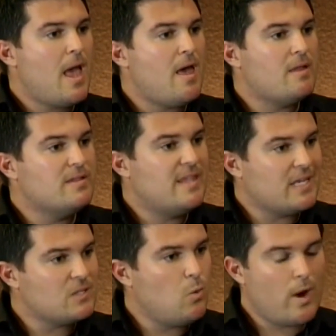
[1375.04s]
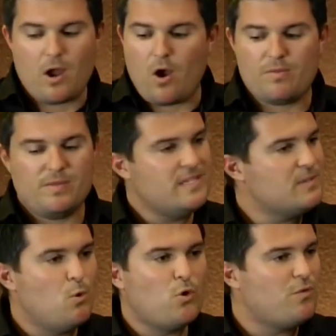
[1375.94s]
and that's where this
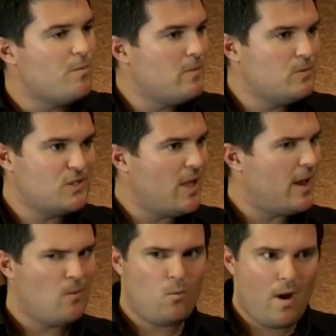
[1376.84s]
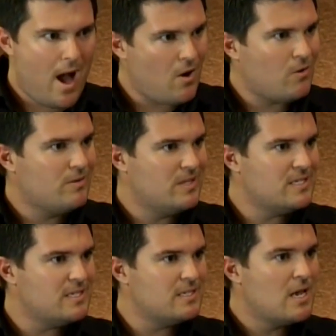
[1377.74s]
book for me was like, wow,
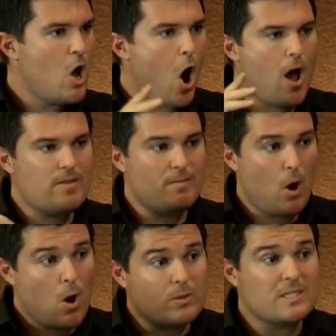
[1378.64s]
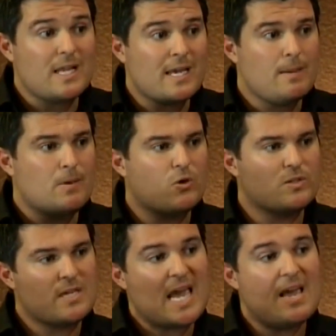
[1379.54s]
this is, I, I was lucky
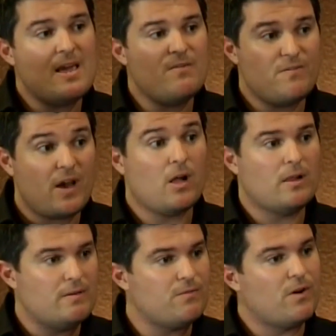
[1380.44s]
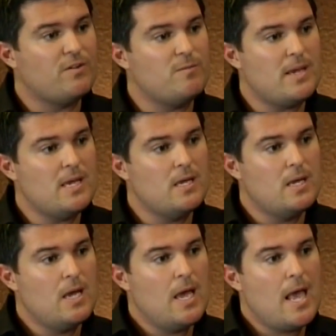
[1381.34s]
because he fell in front of me.
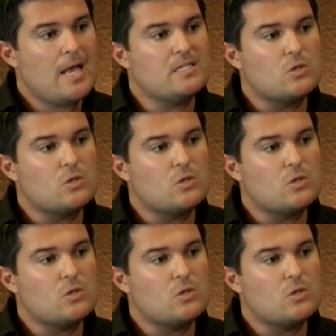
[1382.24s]
And